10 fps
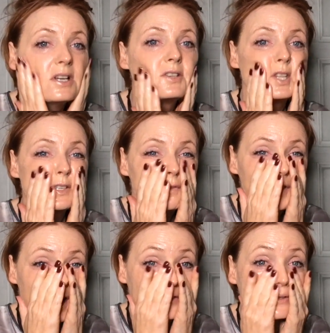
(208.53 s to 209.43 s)
So this
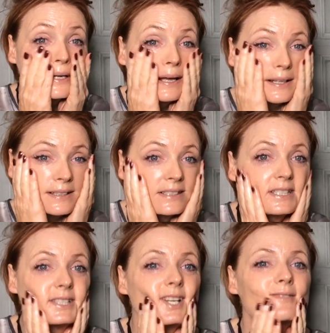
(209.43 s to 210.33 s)
first cleanse
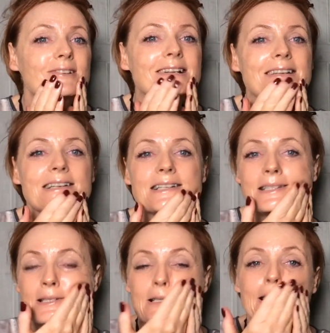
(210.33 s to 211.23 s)
is done really
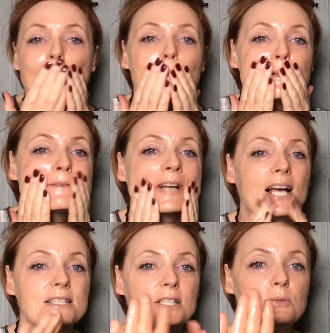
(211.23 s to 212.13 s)
nice and slowly and
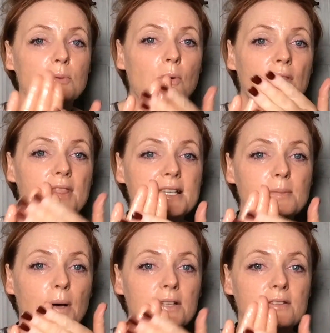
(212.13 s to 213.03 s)
relaxing, because we want this
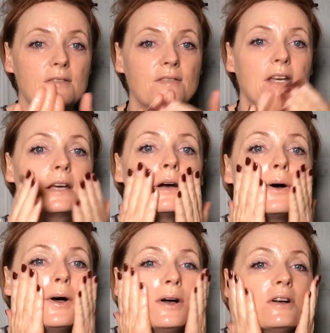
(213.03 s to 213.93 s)
part of the finger
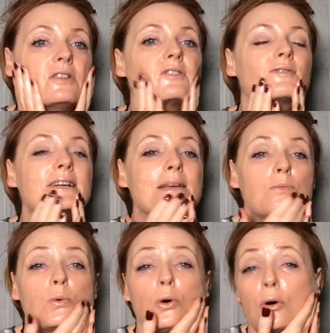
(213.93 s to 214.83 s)
to really
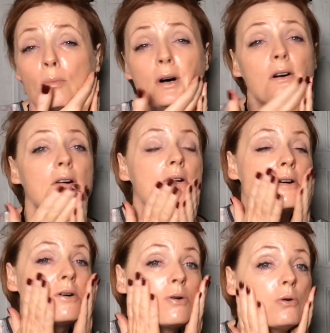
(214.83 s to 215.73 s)
warm
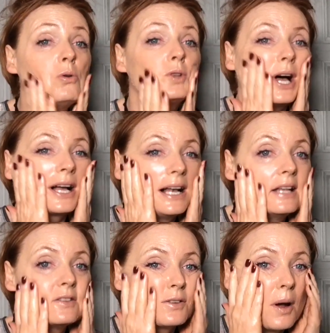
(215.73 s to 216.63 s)
all that
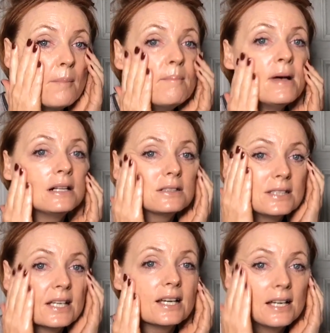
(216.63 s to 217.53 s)
cleanser up,
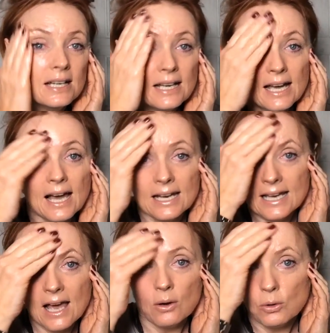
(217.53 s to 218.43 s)
melt it, and
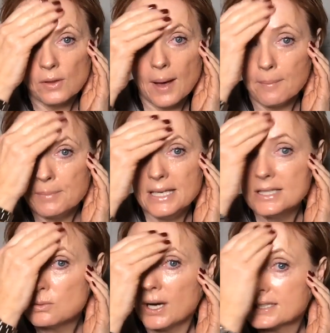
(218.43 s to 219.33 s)
let all that
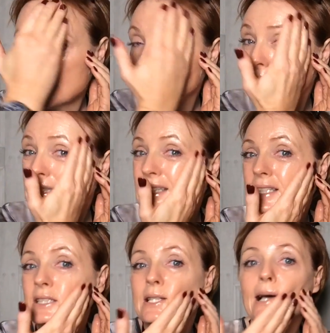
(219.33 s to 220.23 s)
beeswax help to
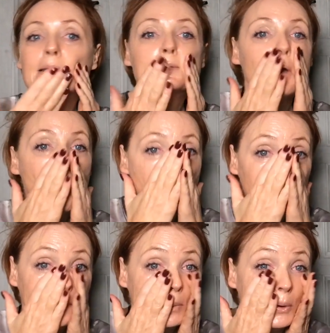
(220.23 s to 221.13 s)
decongest
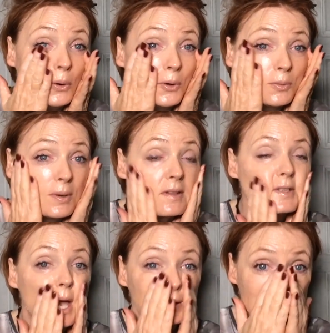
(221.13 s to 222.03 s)
the pores, but at the
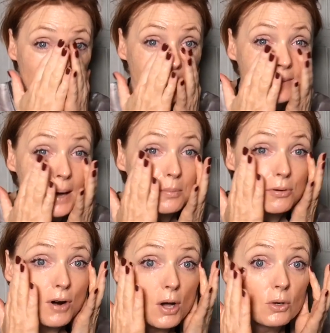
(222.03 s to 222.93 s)
same time that
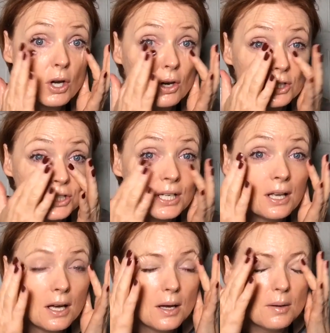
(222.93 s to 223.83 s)
pro-collagen,
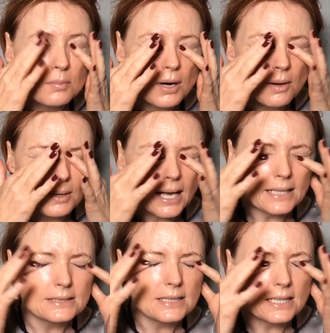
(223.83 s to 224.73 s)

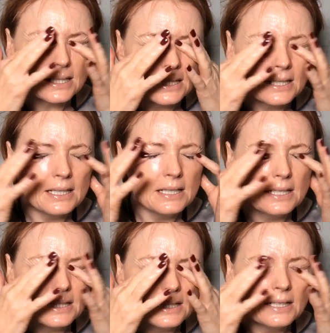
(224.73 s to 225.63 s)
pro-elastin
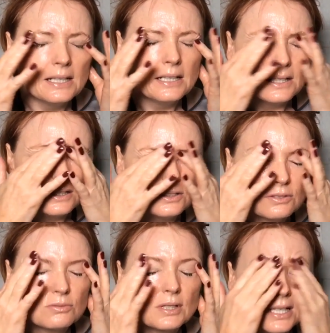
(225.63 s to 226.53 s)

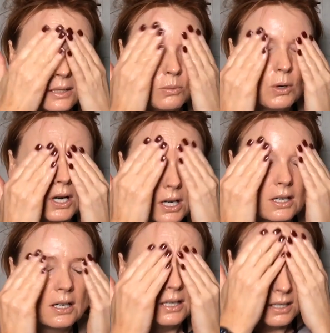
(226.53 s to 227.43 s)
to really
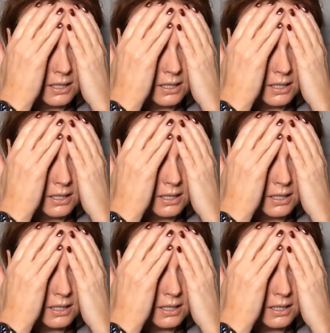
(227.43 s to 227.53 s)
work